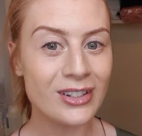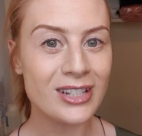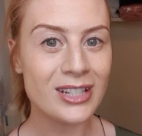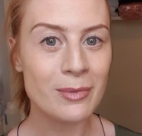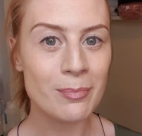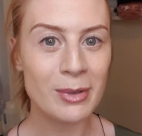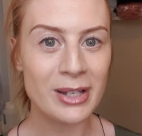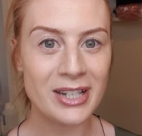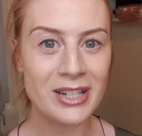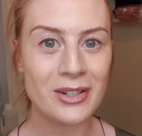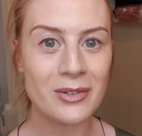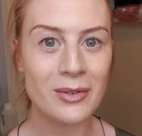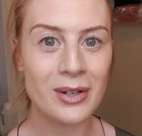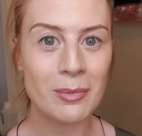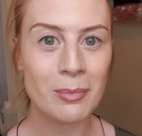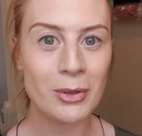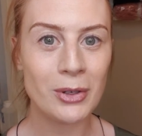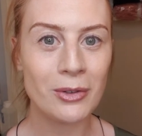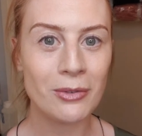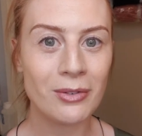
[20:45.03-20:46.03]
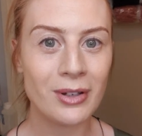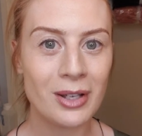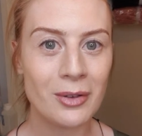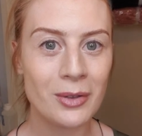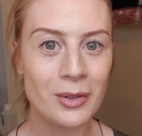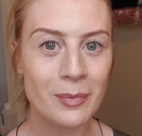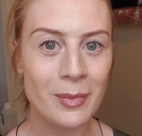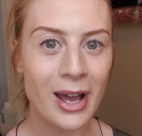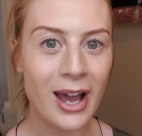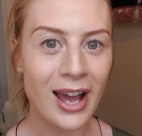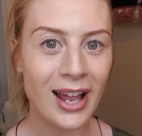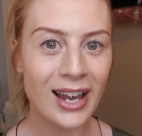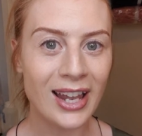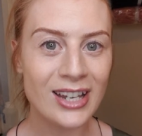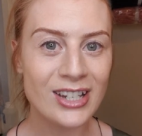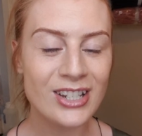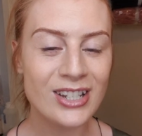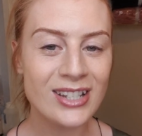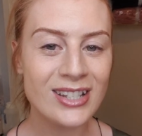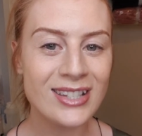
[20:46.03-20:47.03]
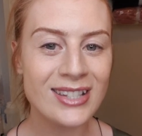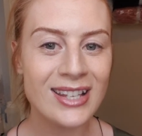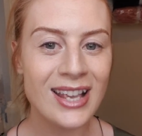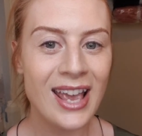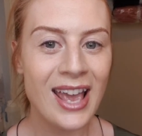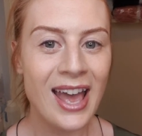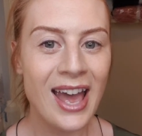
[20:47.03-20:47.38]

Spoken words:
It's blended really beautifully with my eyelashes.